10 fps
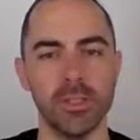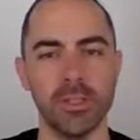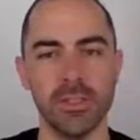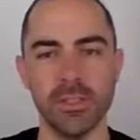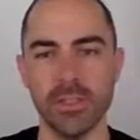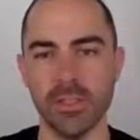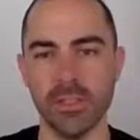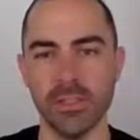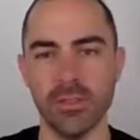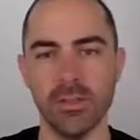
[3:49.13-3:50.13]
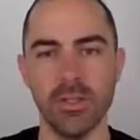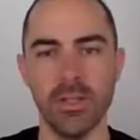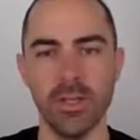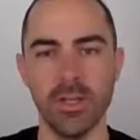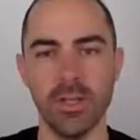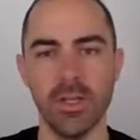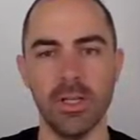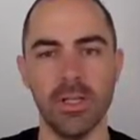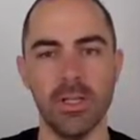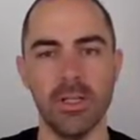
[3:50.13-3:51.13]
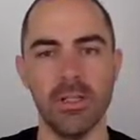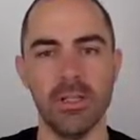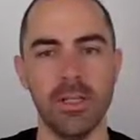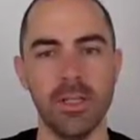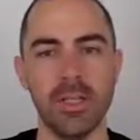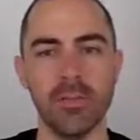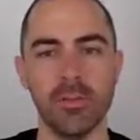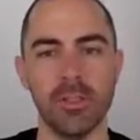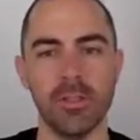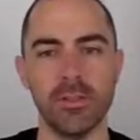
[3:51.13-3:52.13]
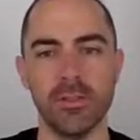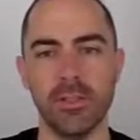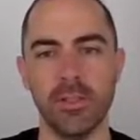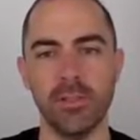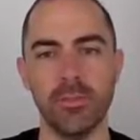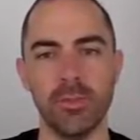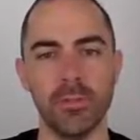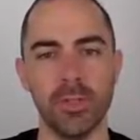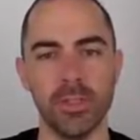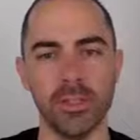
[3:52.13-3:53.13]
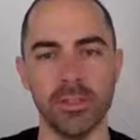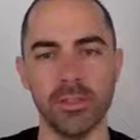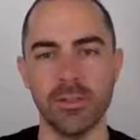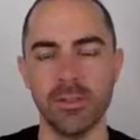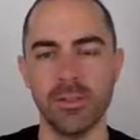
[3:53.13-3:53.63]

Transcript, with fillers: And this is just uh, an increment, an increment brightness.